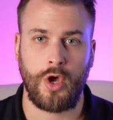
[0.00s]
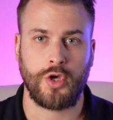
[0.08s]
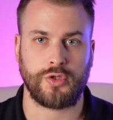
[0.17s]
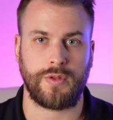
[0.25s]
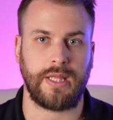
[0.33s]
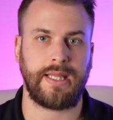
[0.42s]

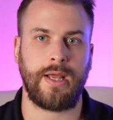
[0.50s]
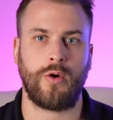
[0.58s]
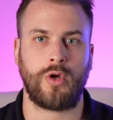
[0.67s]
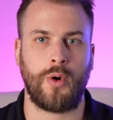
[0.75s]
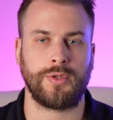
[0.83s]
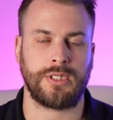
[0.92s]
so that they don't
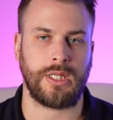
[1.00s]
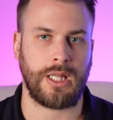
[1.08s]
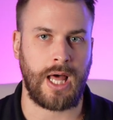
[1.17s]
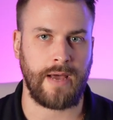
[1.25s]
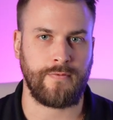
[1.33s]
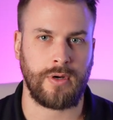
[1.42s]
go into the
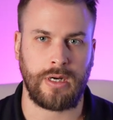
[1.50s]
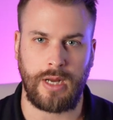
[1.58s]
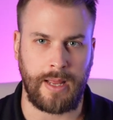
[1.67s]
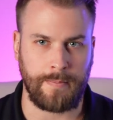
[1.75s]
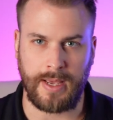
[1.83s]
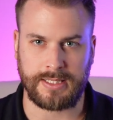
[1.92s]
live one
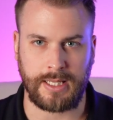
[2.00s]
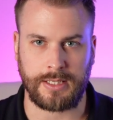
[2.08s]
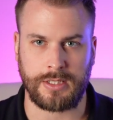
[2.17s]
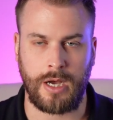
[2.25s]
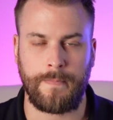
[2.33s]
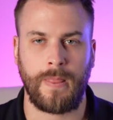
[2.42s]
and mess things
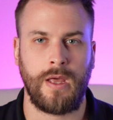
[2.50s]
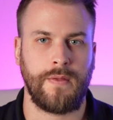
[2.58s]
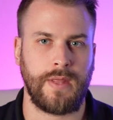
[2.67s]
up.